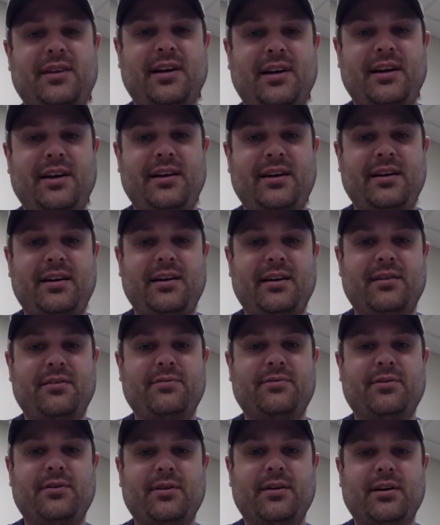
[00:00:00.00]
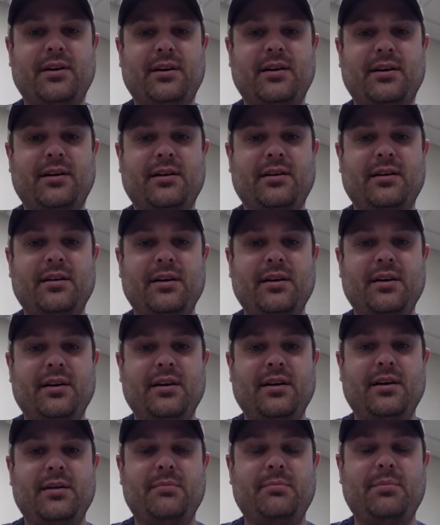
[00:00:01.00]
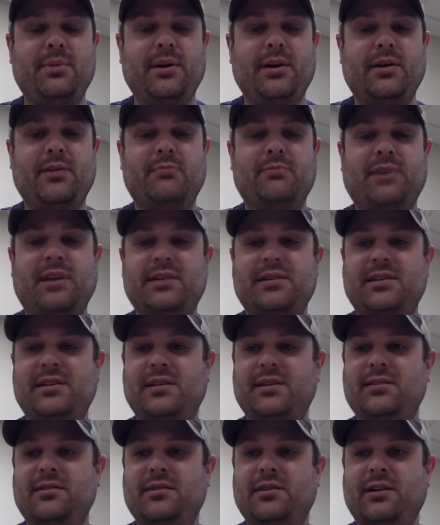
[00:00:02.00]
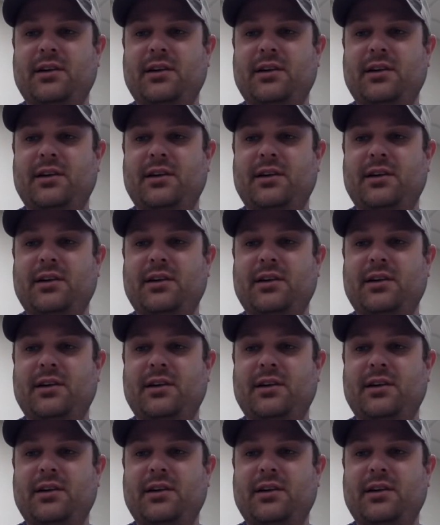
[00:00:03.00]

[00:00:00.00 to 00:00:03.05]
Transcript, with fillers: I have uh, been a resident.